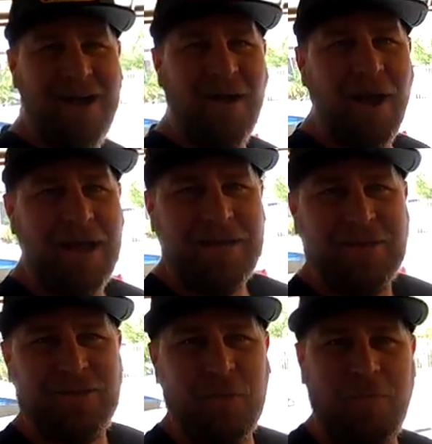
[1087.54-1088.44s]
All right,
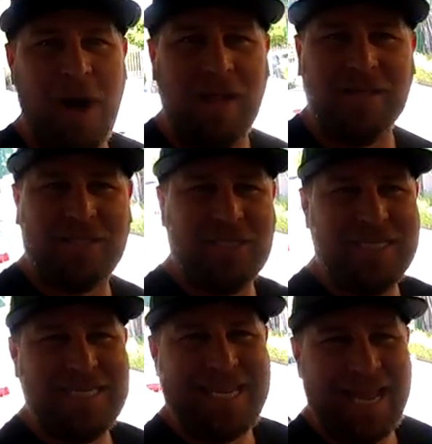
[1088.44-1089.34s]
so polish
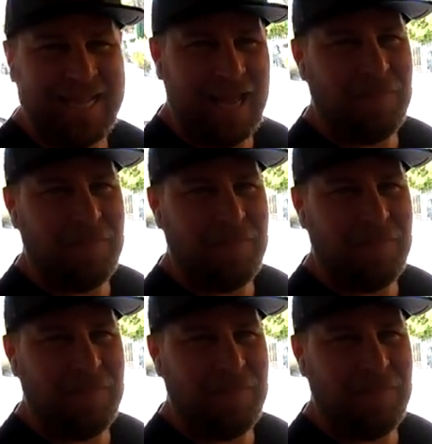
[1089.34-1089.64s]
and detail